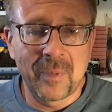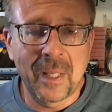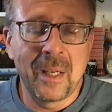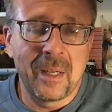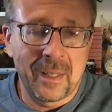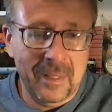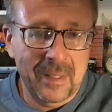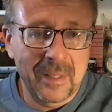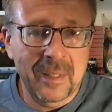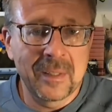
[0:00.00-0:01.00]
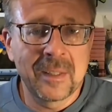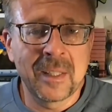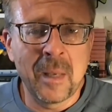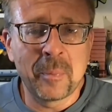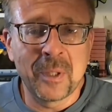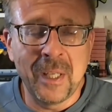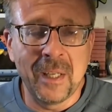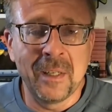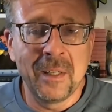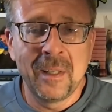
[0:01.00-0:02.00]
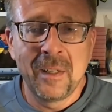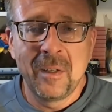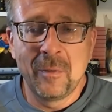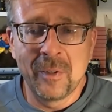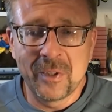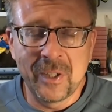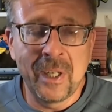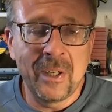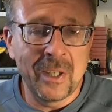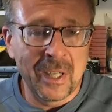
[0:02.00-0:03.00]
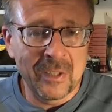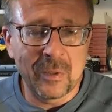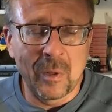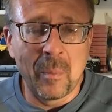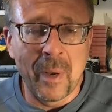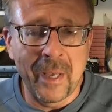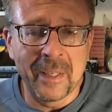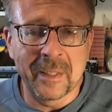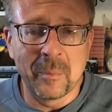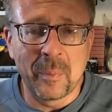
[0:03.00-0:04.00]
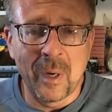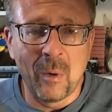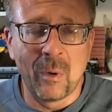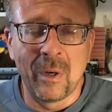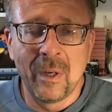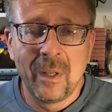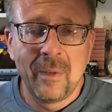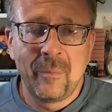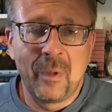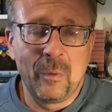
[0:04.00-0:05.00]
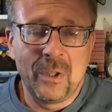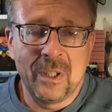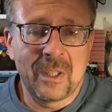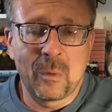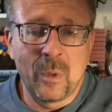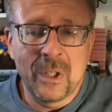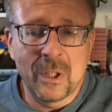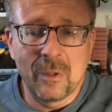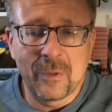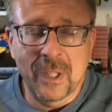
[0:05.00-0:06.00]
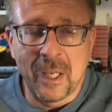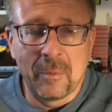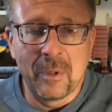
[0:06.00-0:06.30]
kind of stepped in with their industrial might and power, it was just a question of time.